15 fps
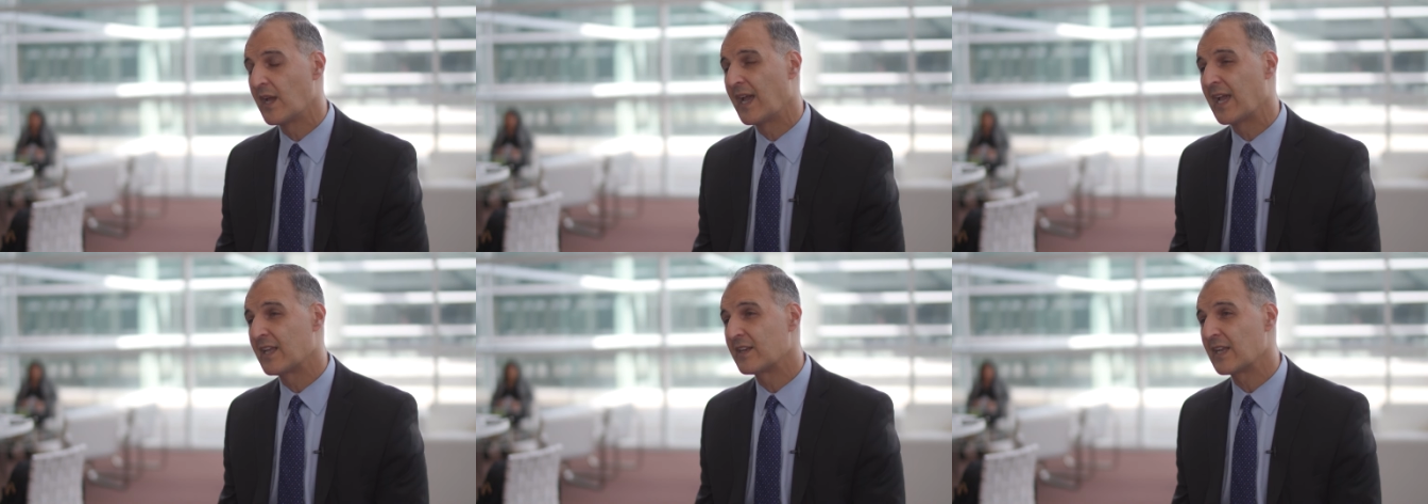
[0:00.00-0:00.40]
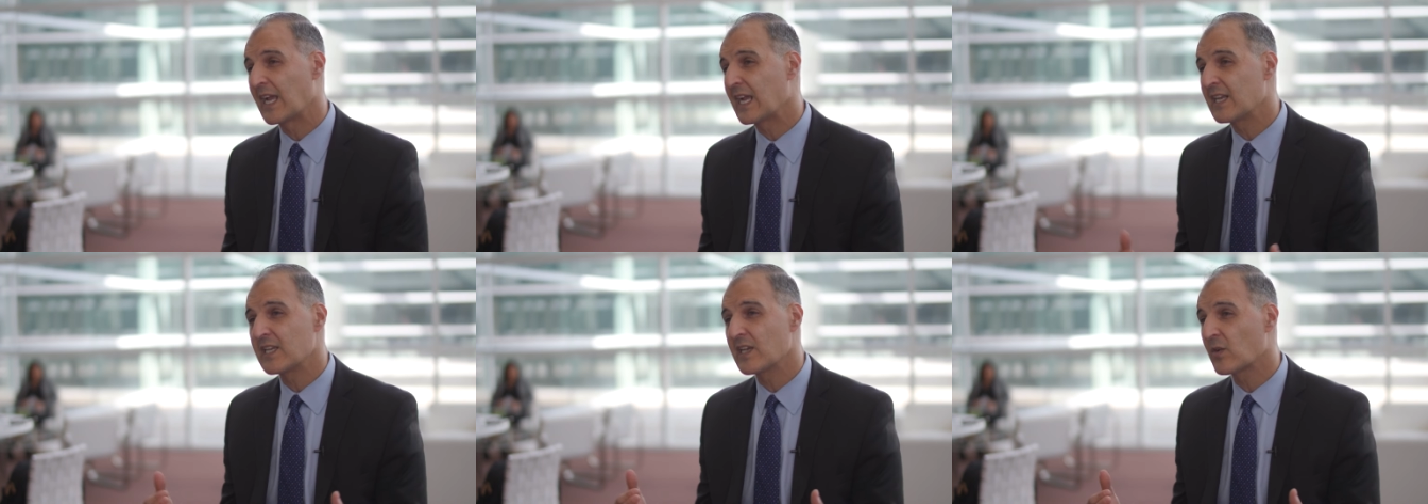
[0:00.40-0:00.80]
And
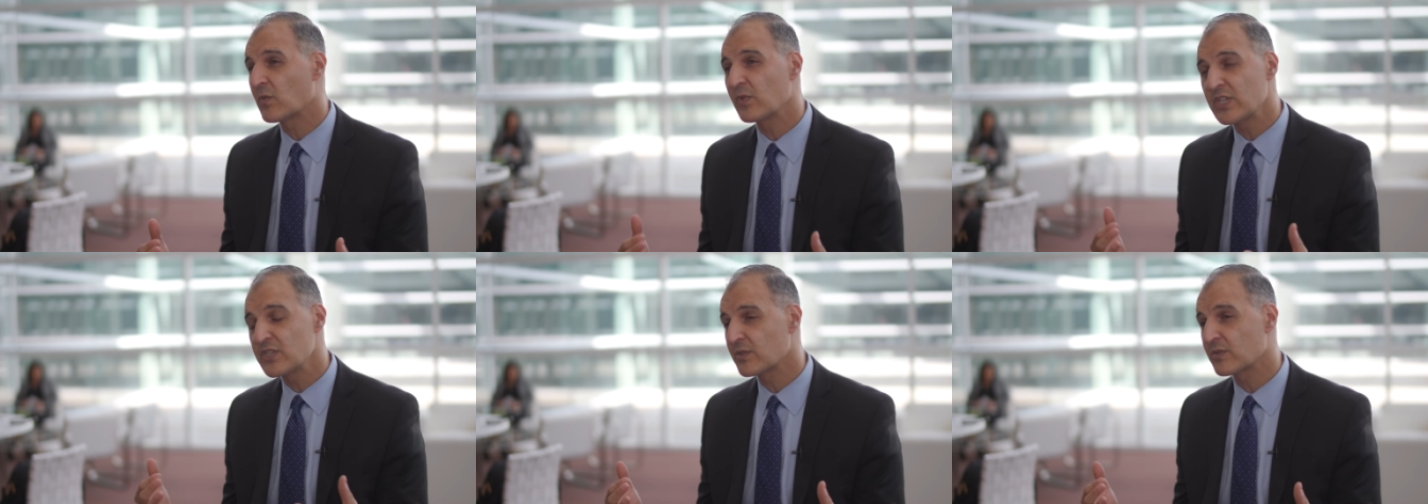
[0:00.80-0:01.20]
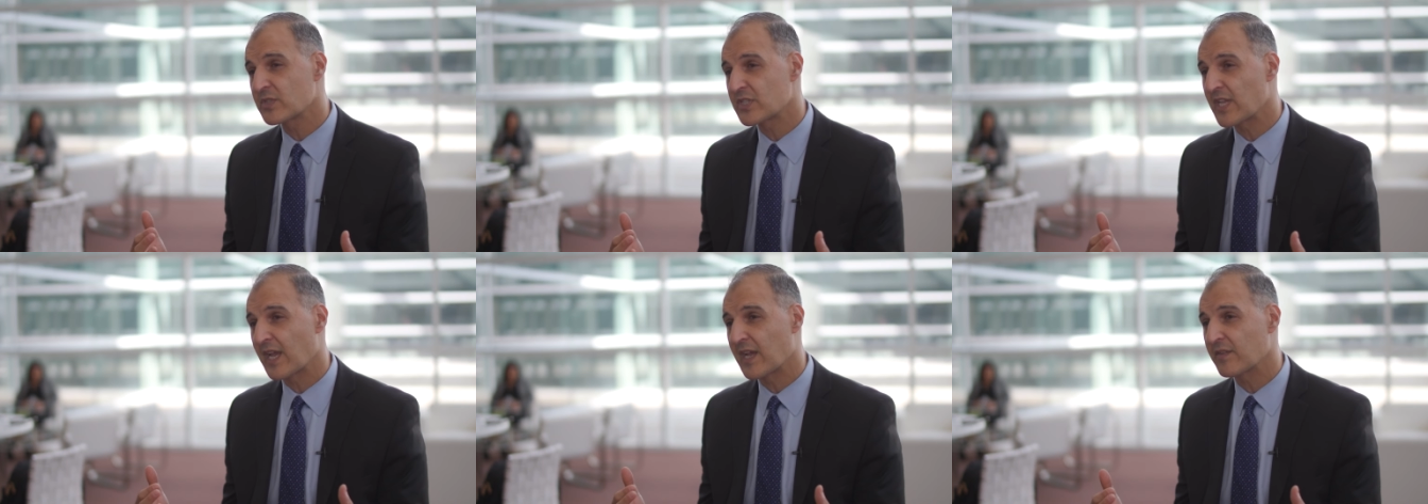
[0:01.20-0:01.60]
ADL regional
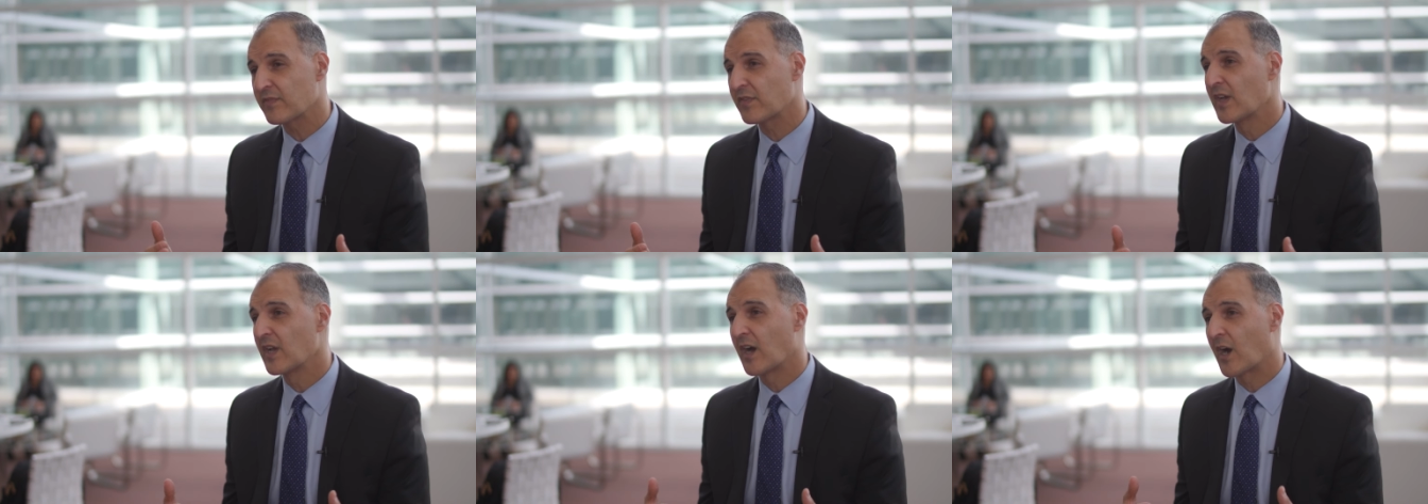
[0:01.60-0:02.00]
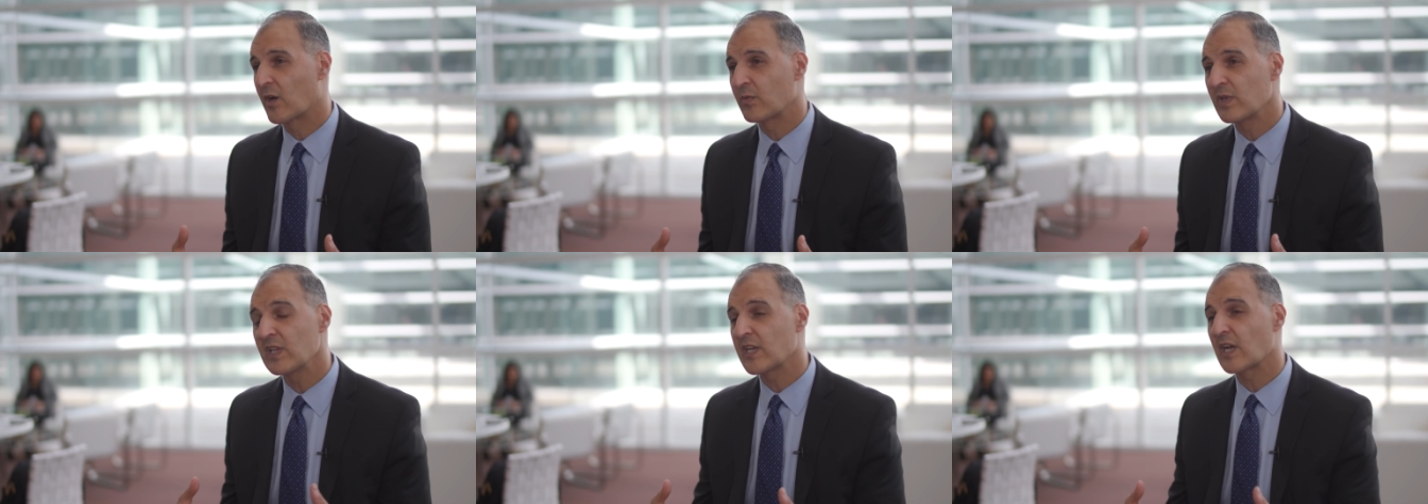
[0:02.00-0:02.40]
staff are
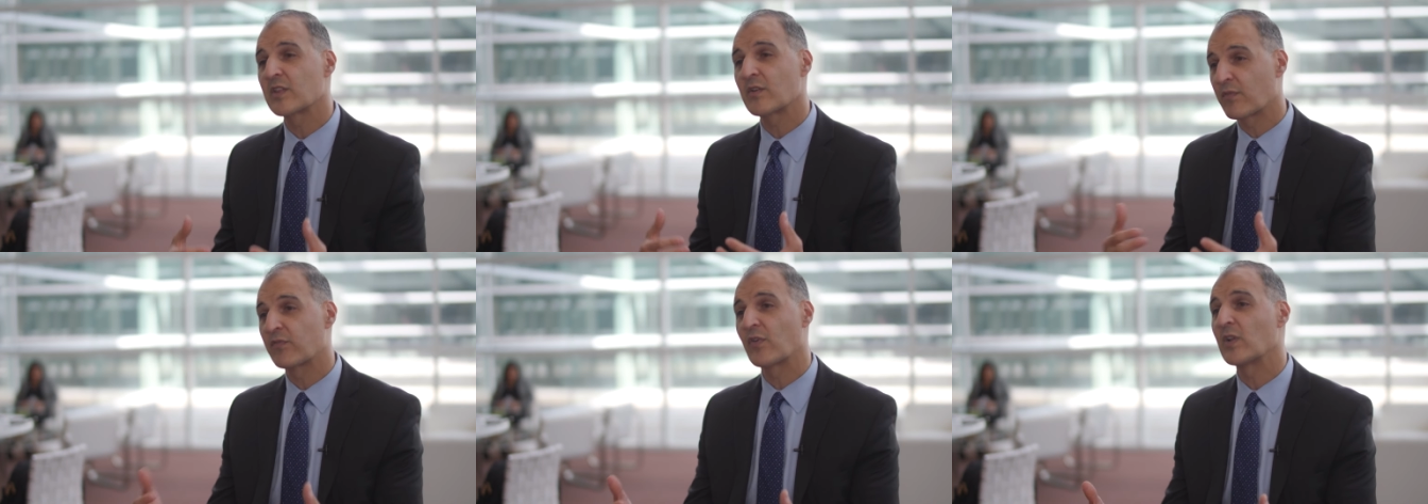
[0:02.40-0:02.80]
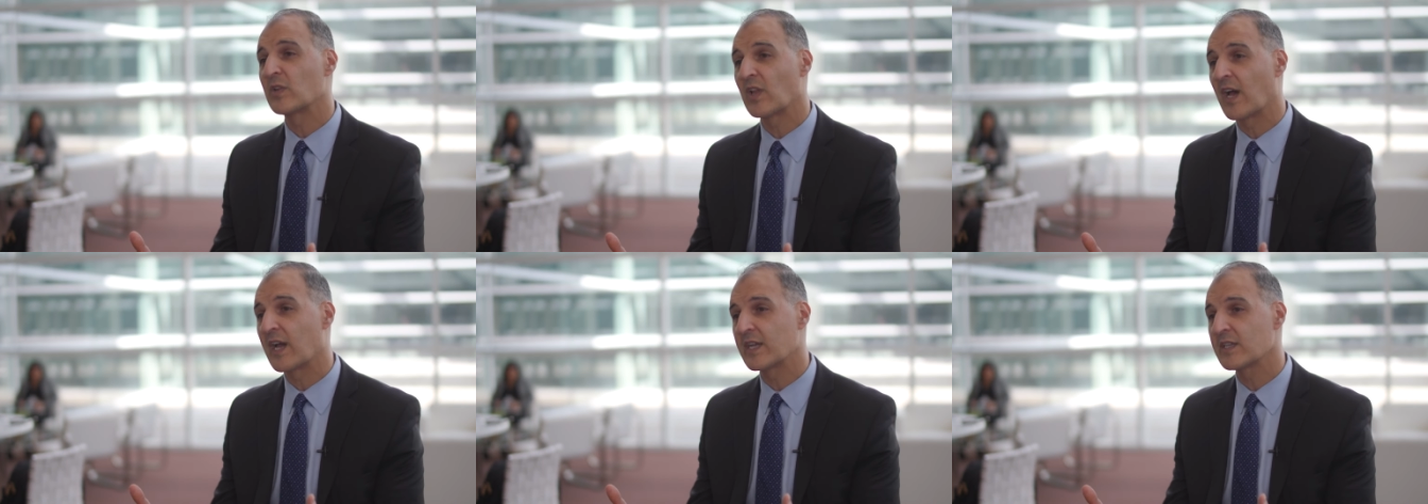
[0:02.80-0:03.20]
really on the front
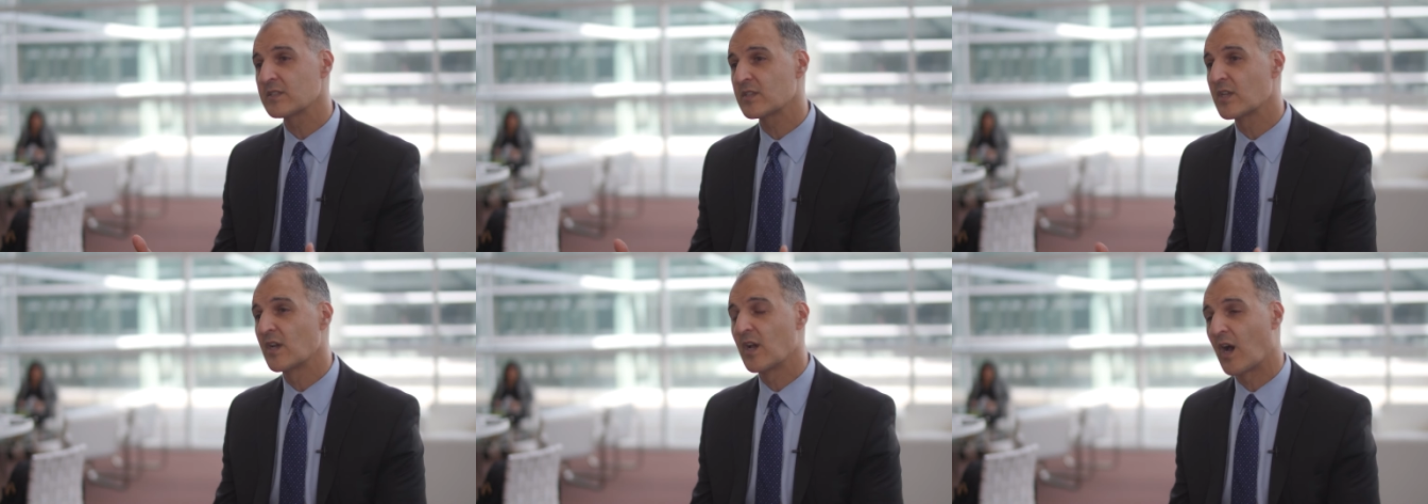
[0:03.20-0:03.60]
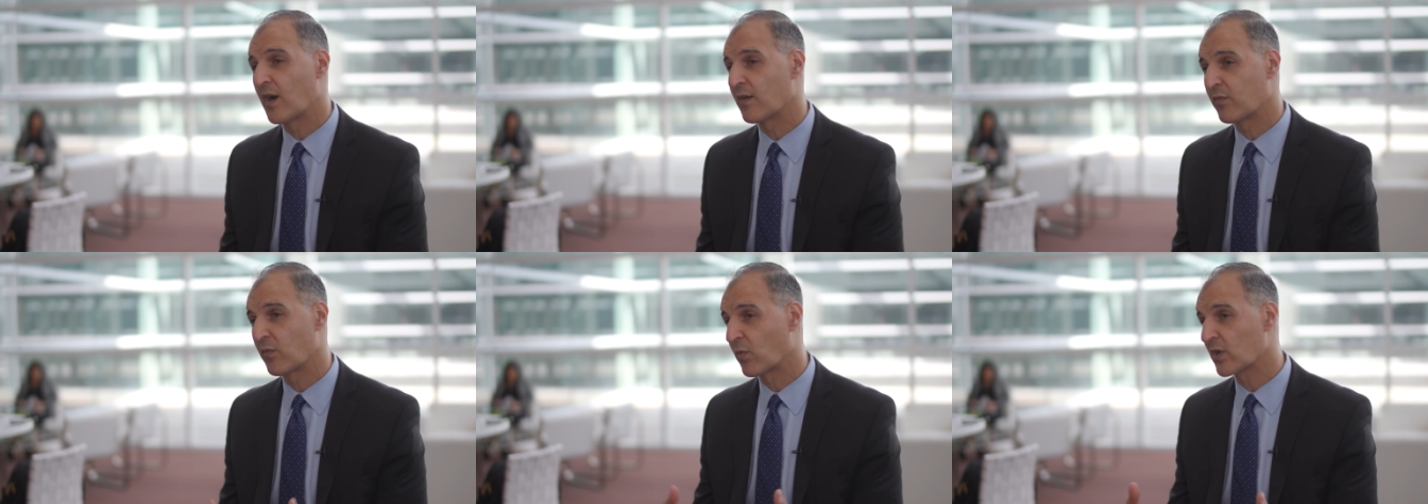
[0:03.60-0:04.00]
lines
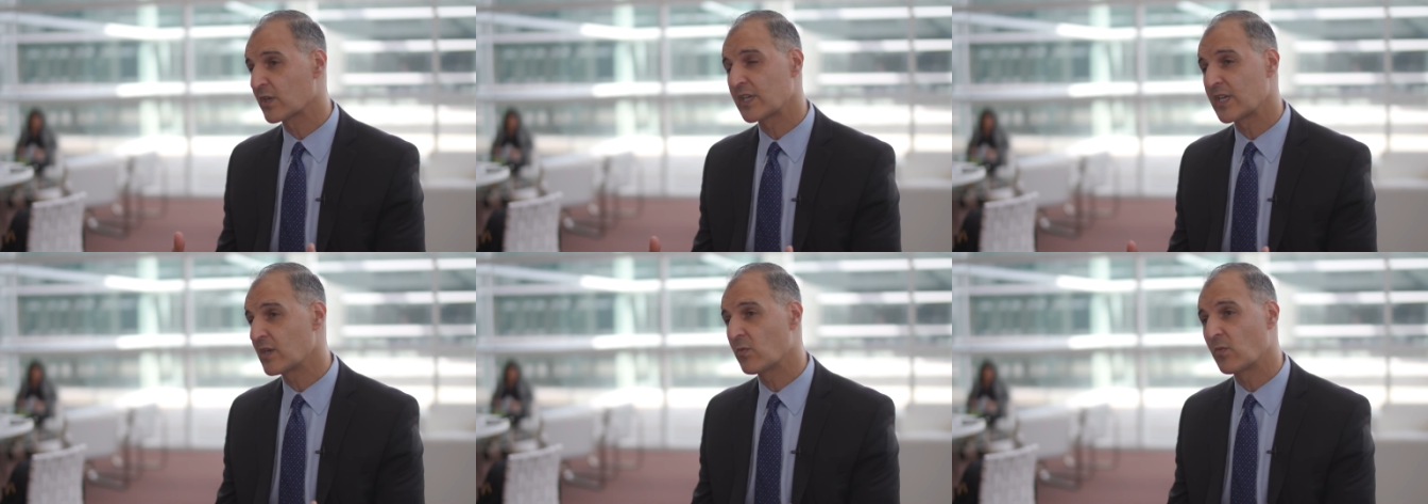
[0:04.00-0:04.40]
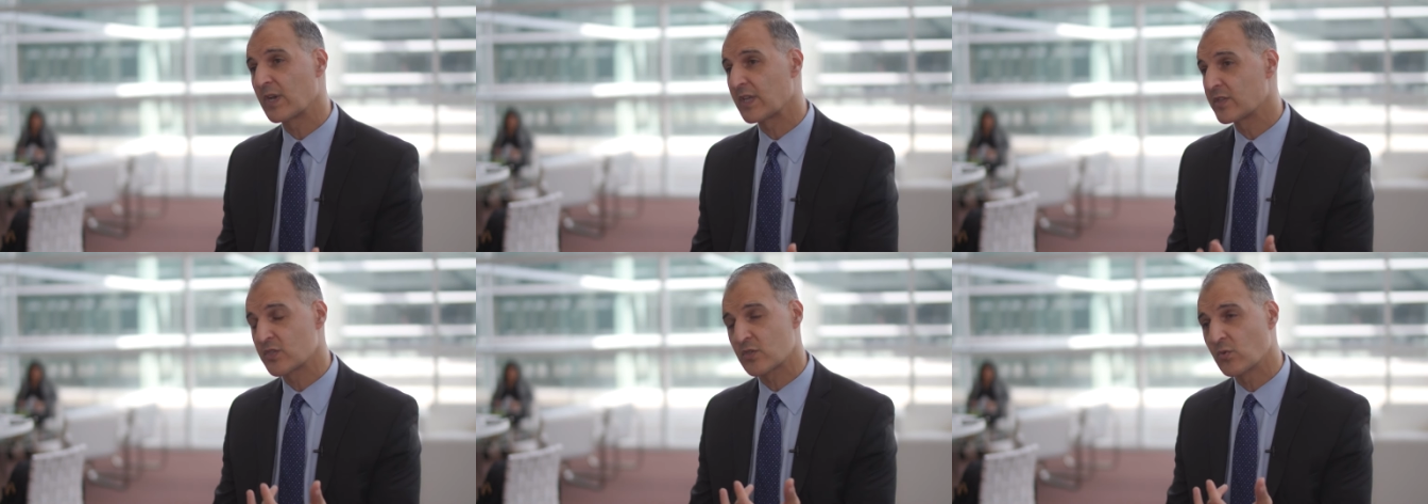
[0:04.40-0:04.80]
of working
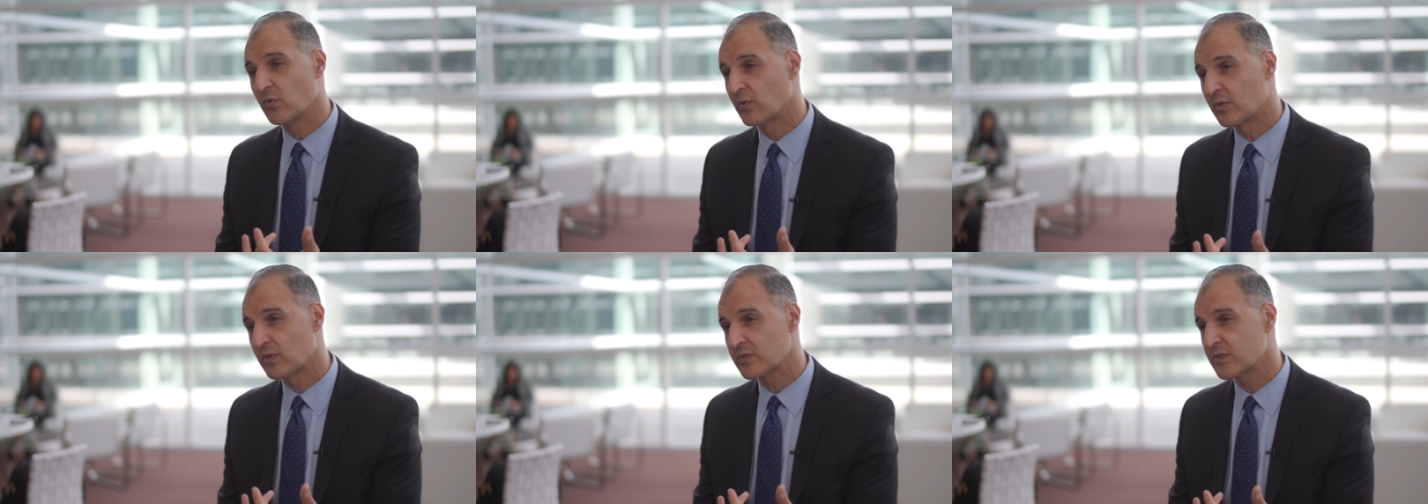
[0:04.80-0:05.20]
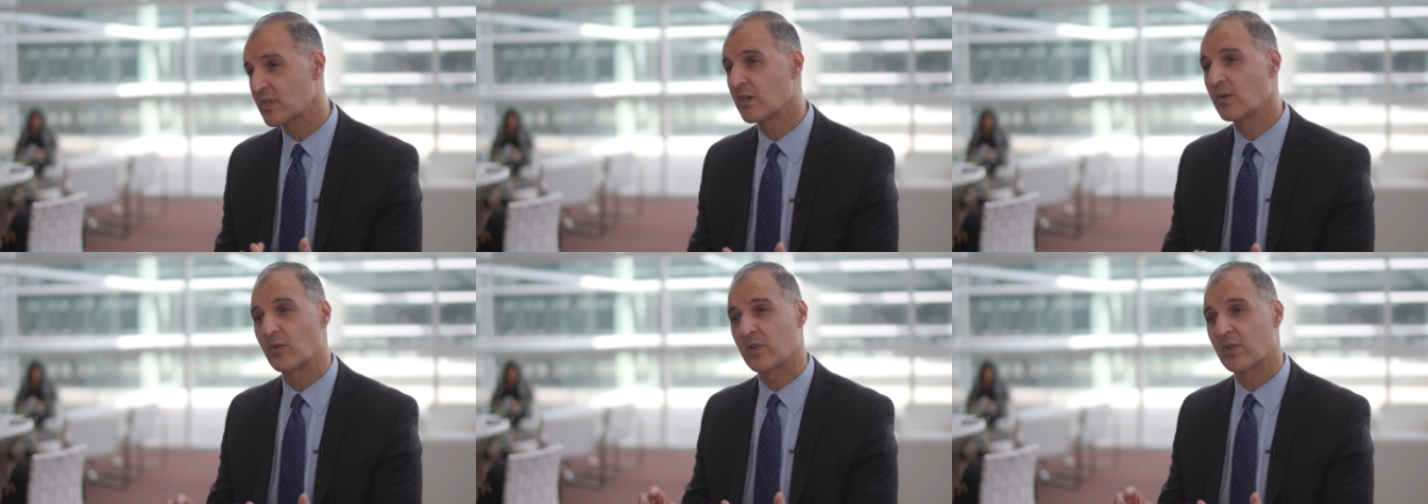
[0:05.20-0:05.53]
with schools,